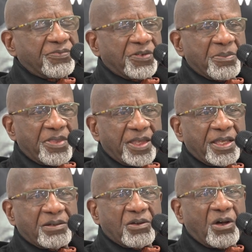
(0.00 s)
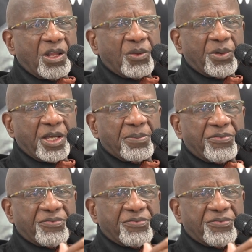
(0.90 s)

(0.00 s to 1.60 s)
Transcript: from then all the way up